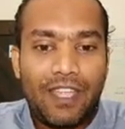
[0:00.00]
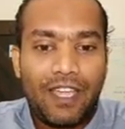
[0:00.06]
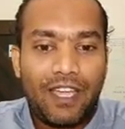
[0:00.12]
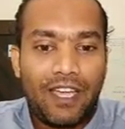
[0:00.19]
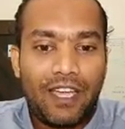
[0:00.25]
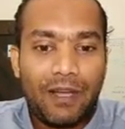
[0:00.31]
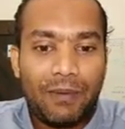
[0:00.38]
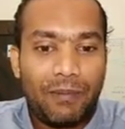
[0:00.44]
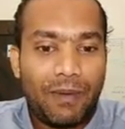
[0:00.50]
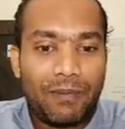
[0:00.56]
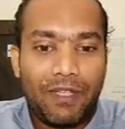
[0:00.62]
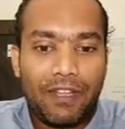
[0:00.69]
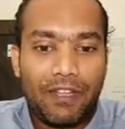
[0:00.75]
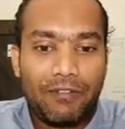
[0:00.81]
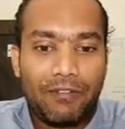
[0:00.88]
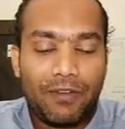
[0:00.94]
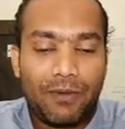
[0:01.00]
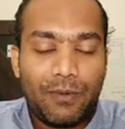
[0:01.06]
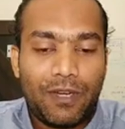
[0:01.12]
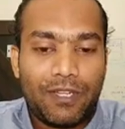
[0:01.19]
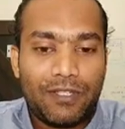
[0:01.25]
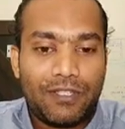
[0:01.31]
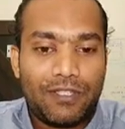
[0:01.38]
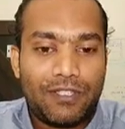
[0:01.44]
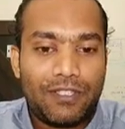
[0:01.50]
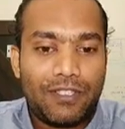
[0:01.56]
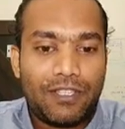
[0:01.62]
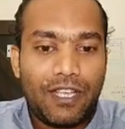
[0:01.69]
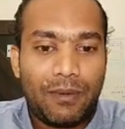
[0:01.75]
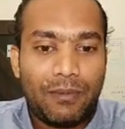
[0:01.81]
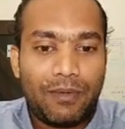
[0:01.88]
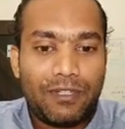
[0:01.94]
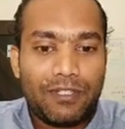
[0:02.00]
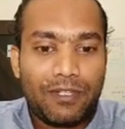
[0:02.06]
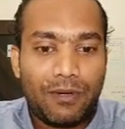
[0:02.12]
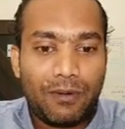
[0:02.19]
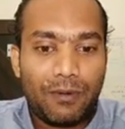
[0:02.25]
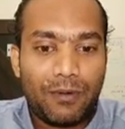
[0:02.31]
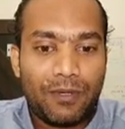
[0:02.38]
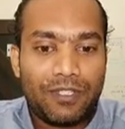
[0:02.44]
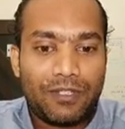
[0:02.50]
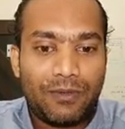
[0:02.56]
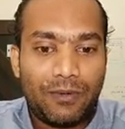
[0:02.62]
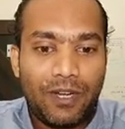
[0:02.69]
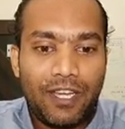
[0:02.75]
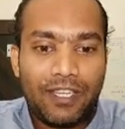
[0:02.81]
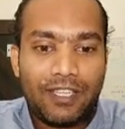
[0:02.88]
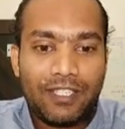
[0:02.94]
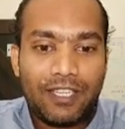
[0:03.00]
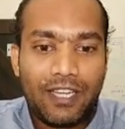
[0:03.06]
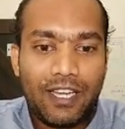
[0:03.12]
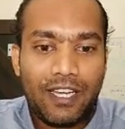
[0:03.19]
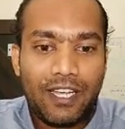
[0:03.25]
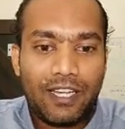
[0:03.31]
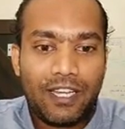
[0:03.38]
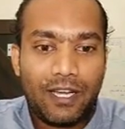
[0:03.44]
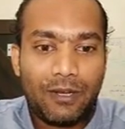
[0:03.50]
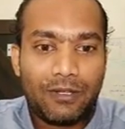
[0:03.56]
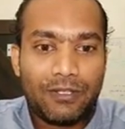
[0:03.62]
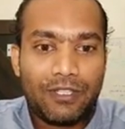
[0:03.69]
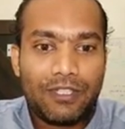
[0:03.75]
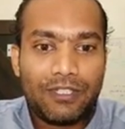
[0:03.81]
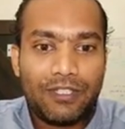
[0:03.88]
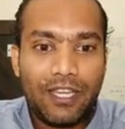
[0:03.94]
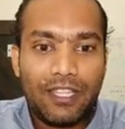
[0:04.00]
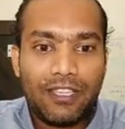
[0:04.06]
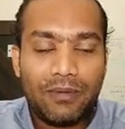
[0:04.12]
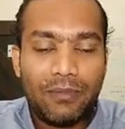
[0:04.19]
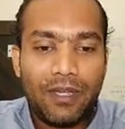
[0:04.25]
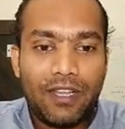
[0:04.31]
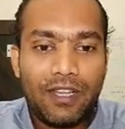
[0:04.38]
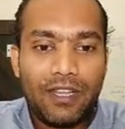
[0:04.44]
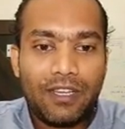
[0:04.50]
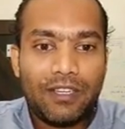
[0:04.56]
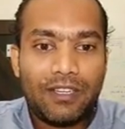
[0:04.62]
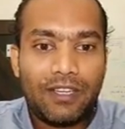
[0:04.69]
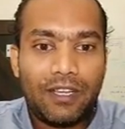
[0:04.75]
Maybe any of your questions and comments are always great, and I could just take them in and